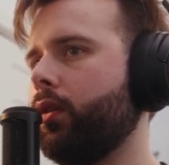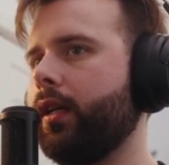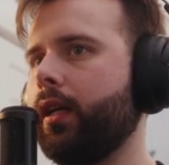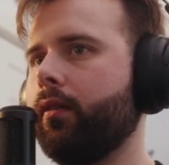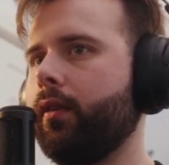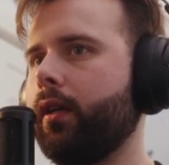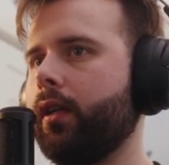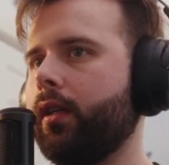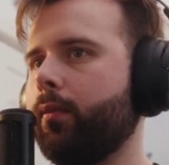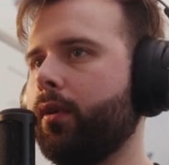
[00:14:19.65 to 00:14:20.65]
go to the end of it,
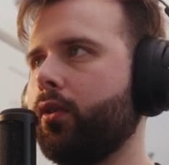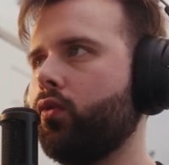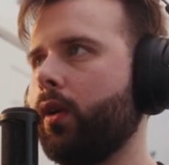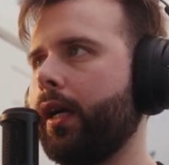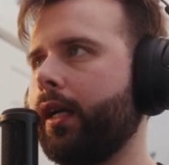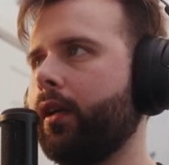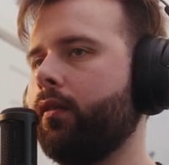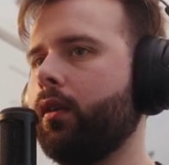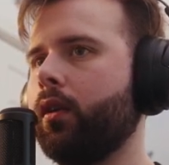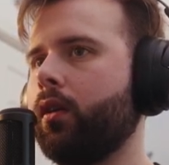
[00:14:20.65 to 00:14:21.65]
and then I'm going to drag it
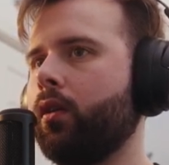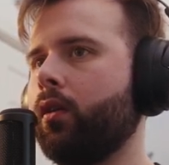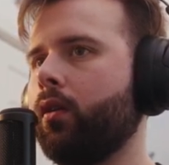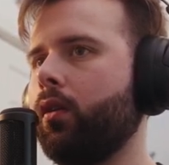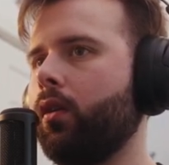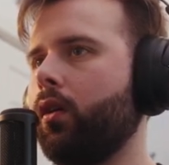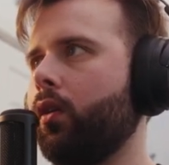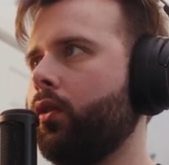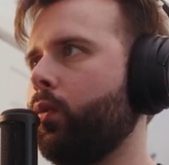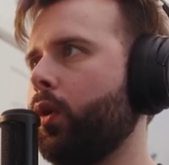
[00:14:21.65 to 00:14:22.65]

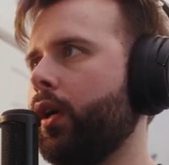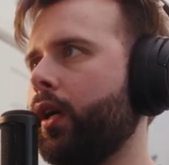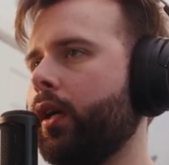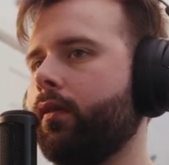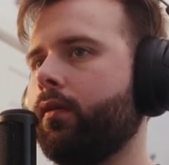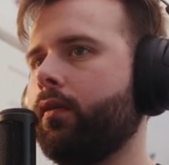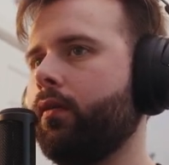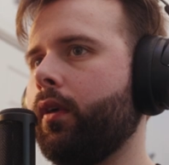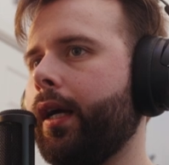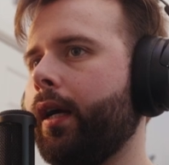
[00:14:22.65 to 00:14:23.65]
all the way
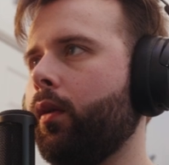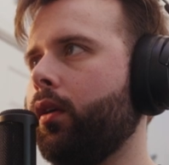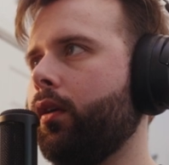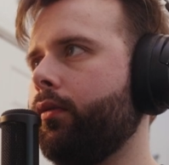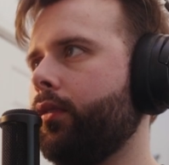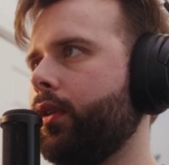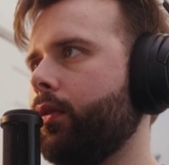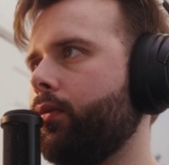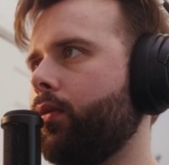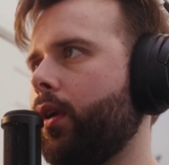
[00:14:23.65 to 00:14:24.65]
out of
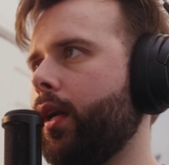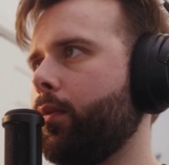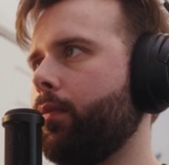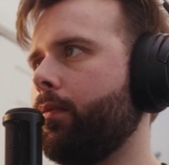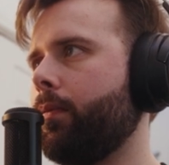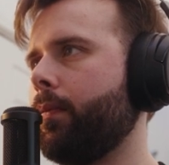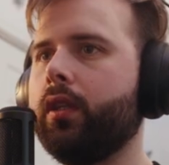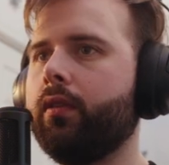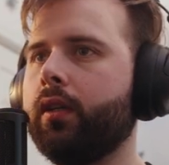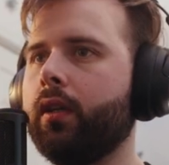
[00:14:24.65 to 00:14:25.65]
the frame. You
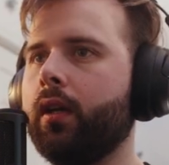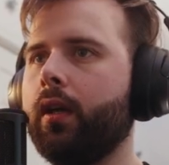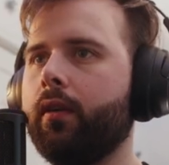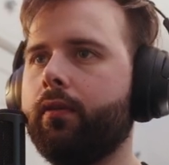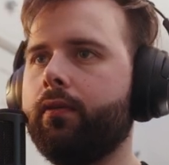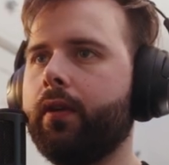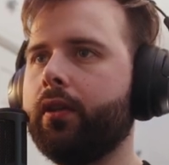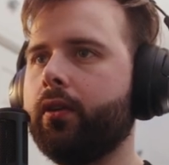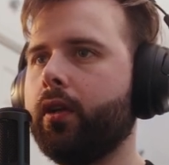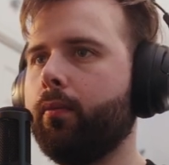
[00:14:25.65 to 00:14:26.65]
can even
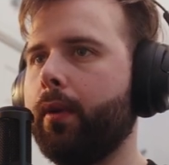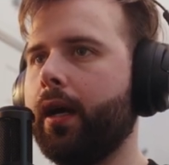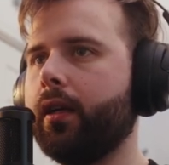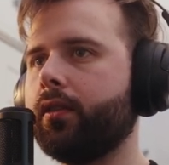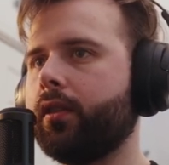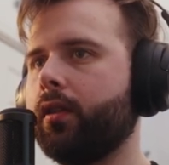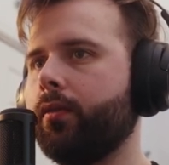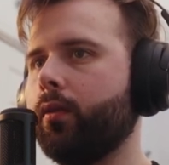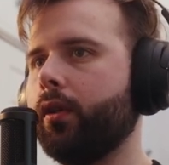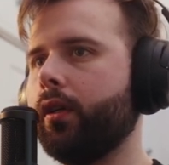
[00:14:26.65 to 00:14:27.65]
feather your mask
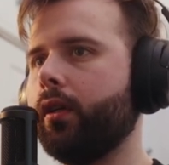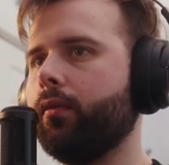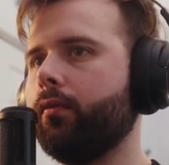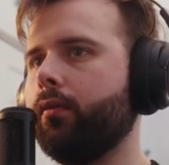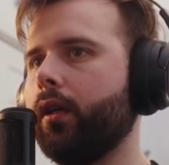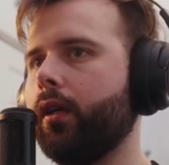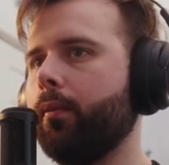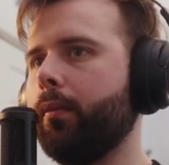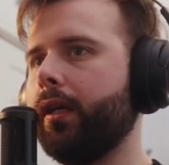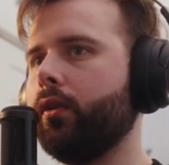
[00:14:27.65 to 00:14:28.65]
if you want to
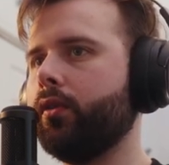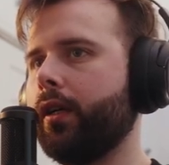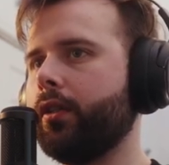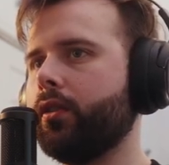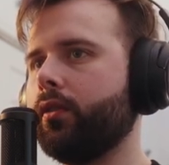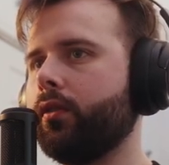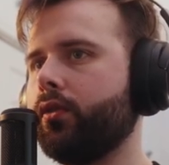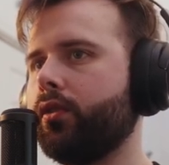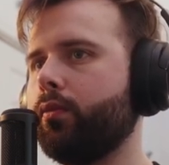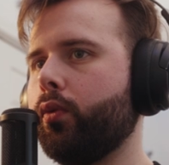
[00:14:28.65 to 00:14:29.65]
make those edges a
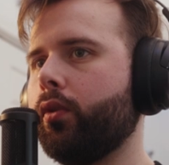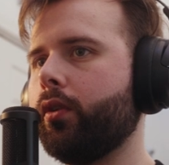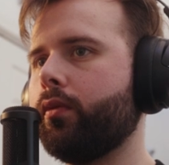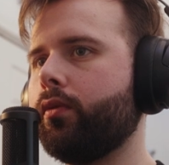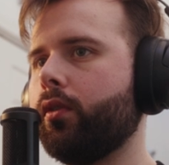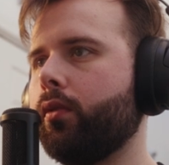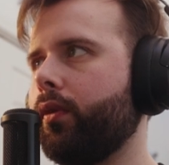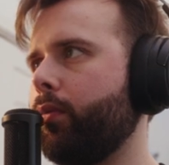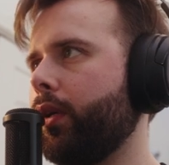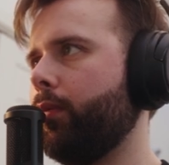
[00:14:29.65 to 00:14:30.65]
little smoother. So
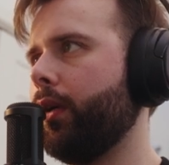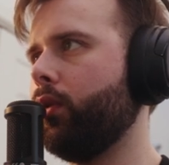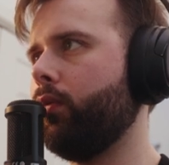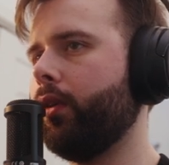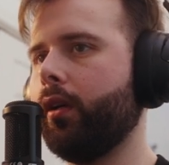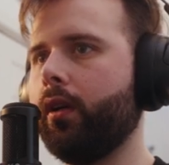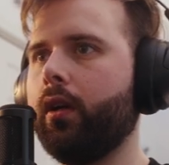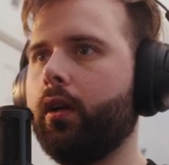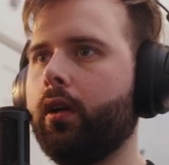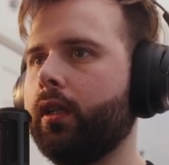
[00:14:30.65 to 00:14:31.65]
if I bring it back over here,
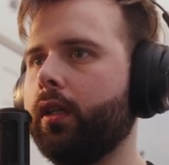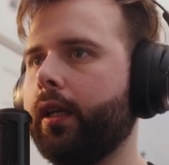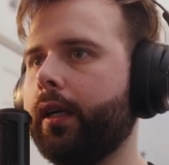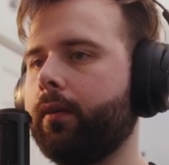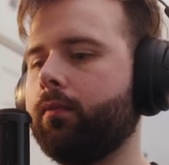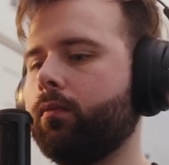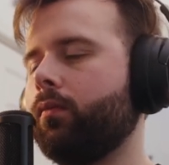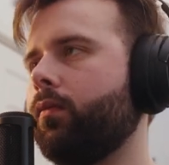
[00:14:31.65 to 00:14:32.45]
say I did like